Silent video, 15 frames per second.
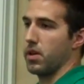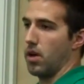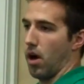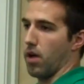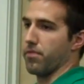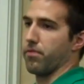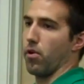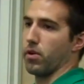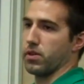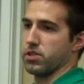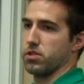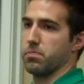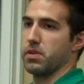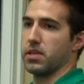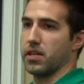our focus
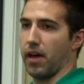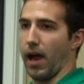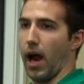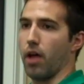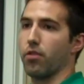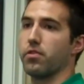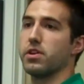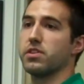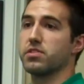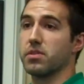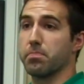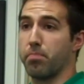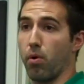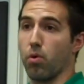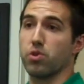should be calories
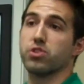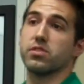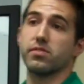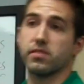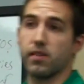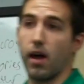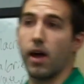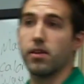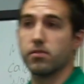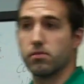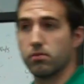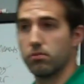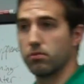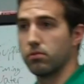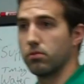and portion
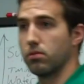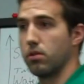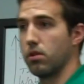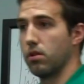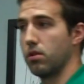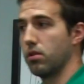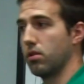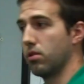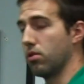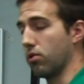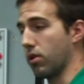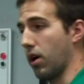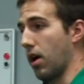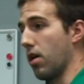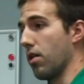size,
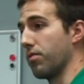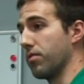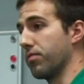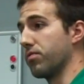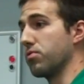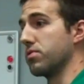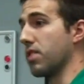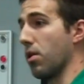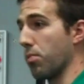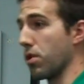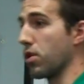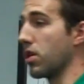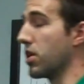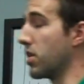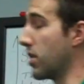okay, of the foods that we're
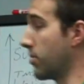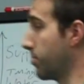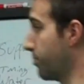eating.